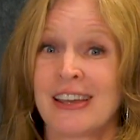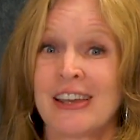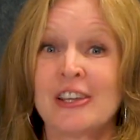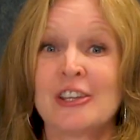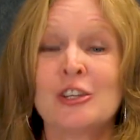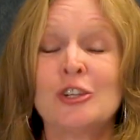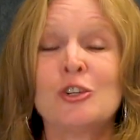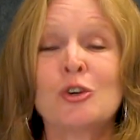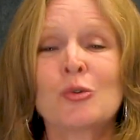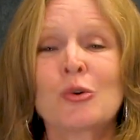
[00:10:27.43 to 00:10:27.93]

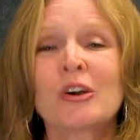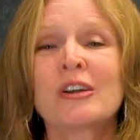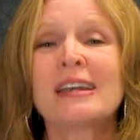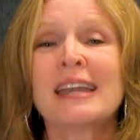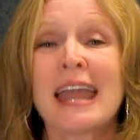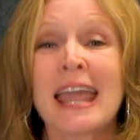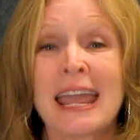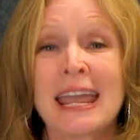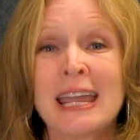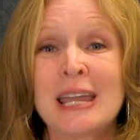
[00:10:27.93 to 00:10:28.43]
Your
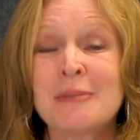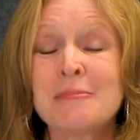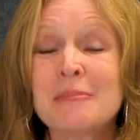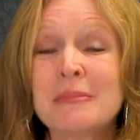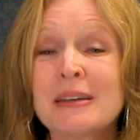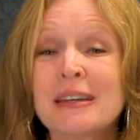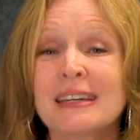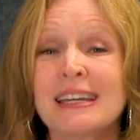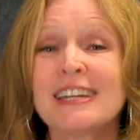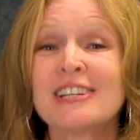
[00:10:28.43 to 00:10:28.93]
name
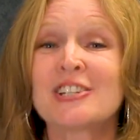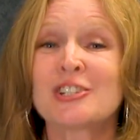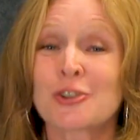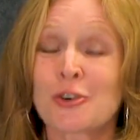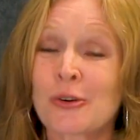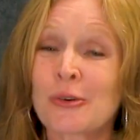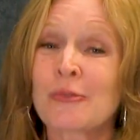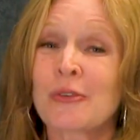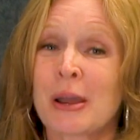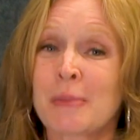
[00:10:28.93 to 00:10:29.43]
is
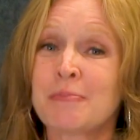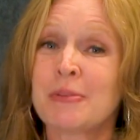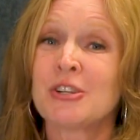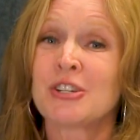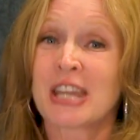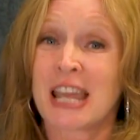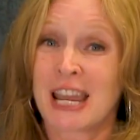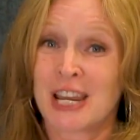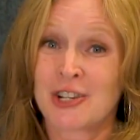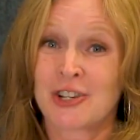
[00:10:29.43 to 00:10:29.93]
your
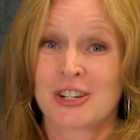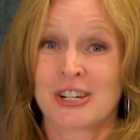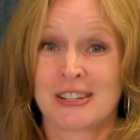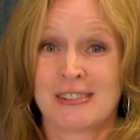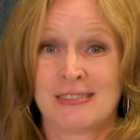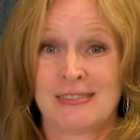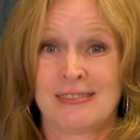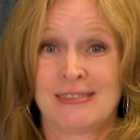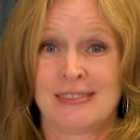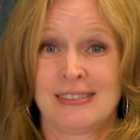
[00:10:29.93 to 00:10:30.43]
reputation.